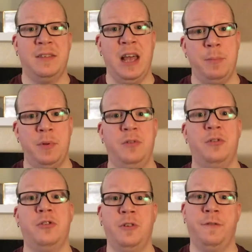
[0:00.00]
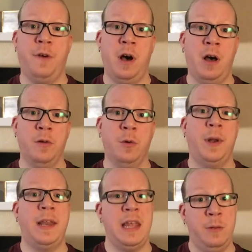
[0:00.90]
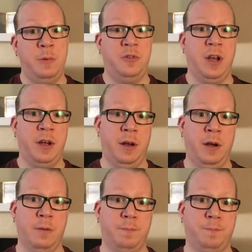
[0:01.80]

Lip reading: happened to the father when he was younger.